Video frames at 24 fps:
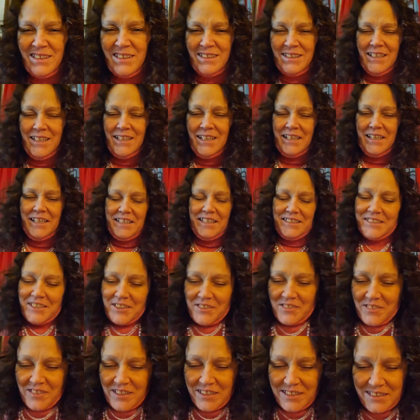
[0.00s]
I guess who
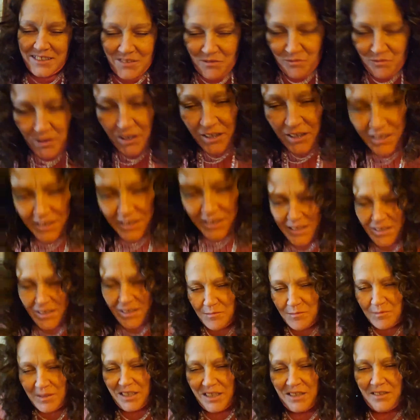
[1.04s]
needs a fucking
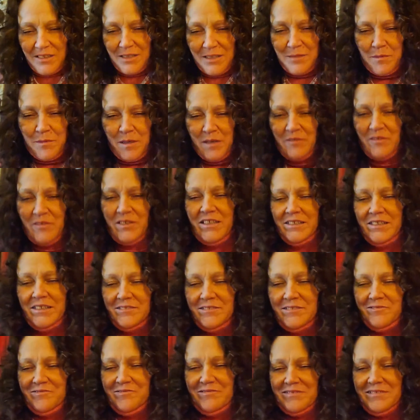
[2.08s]
thumbnail? Am I right?
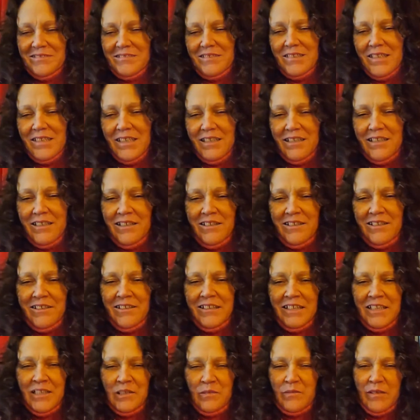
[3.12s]

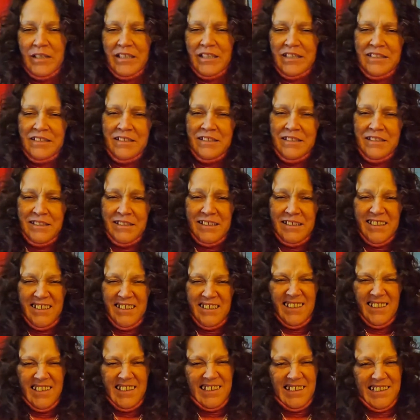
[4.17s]
Anyway,
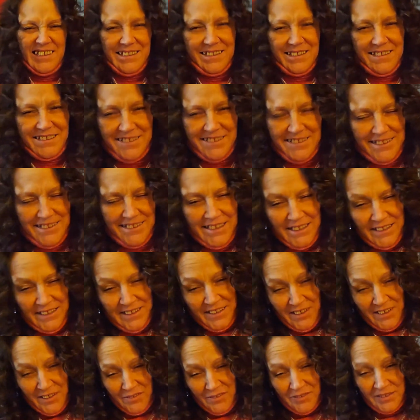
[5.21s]
I
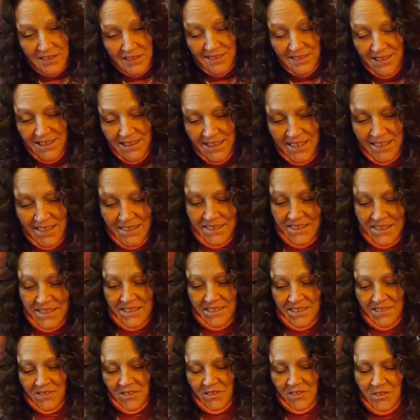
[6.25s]
know it's late
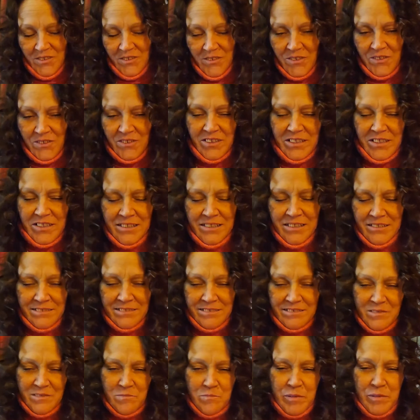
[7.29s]
or early,
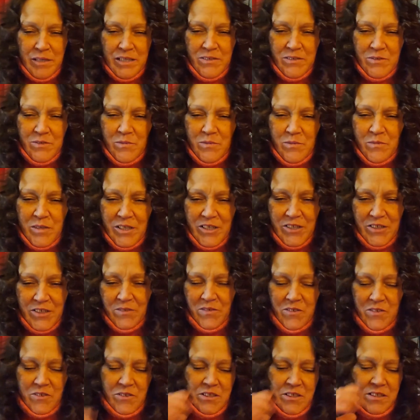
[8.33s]
depending on where you
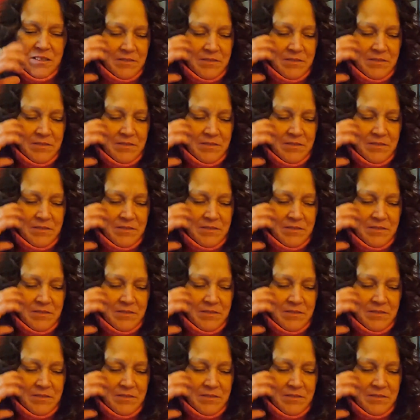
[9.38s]
are.